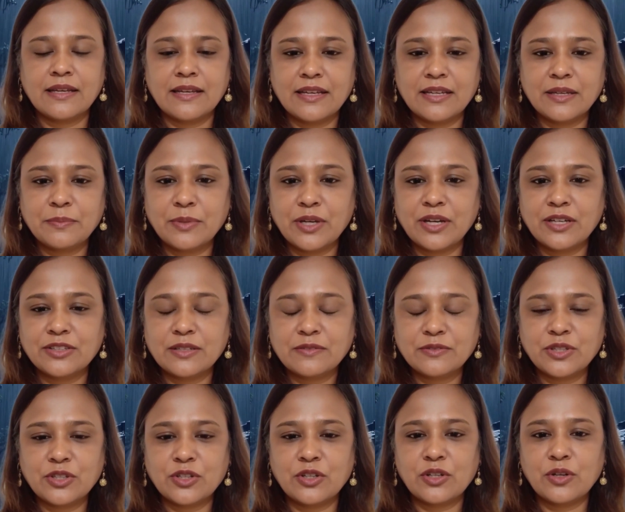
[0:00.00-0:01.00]
The birth of a
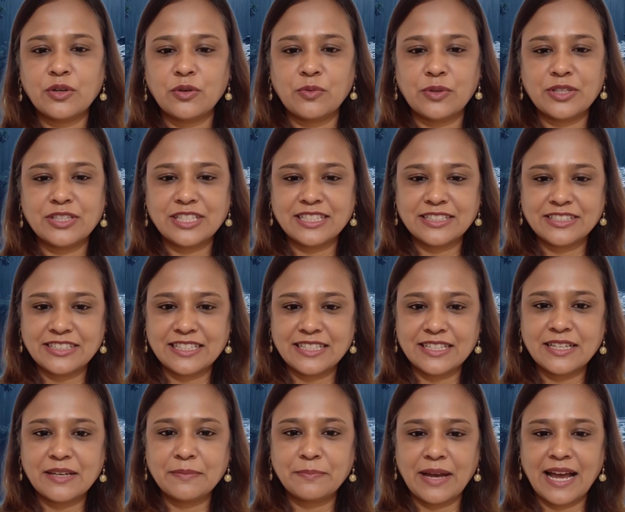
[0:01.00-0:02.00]
girl was considered
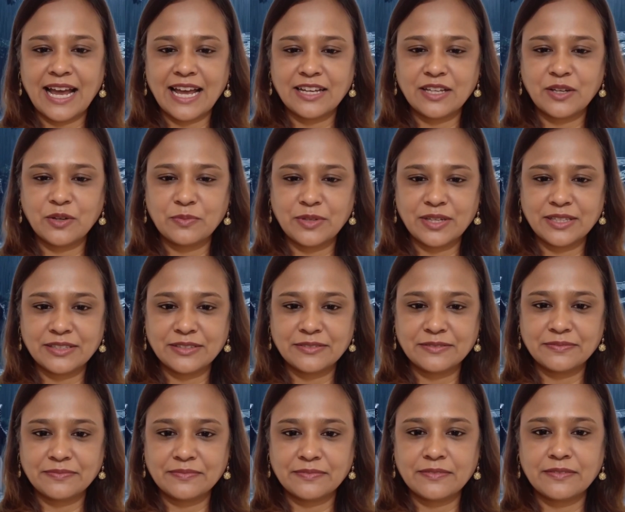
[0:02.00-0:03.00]
a bad omen.
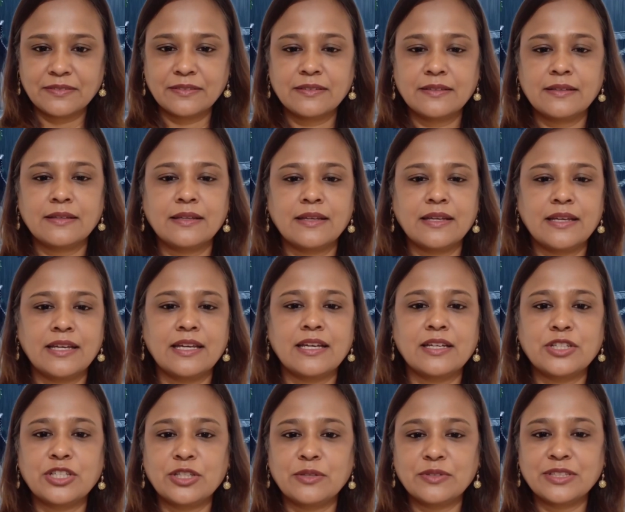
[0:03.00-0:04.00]

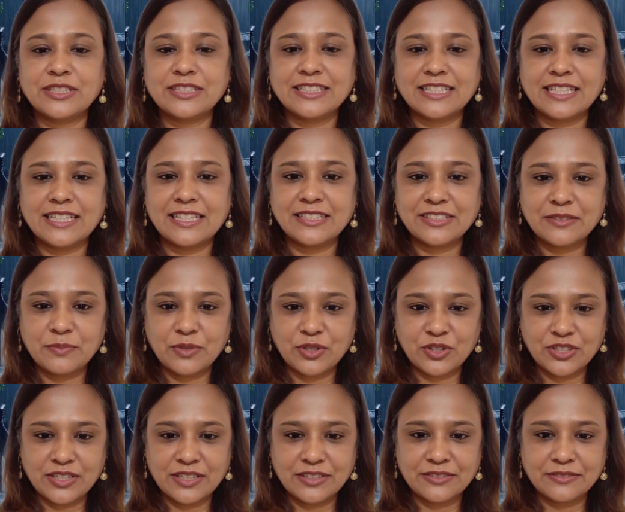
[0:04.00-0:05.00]
She was seen as a
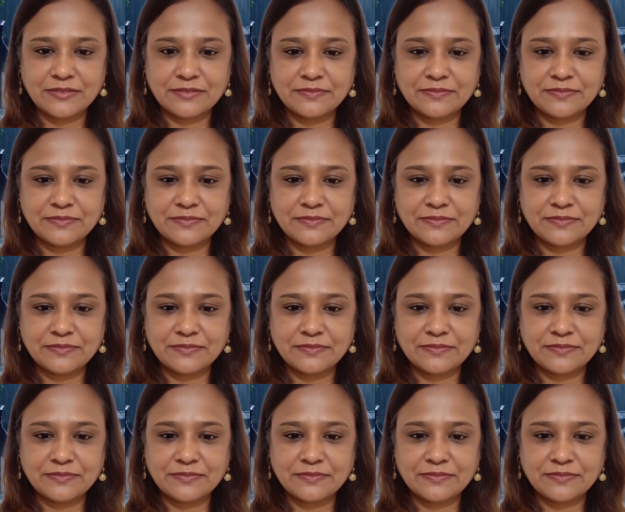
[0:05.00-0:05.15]
burden."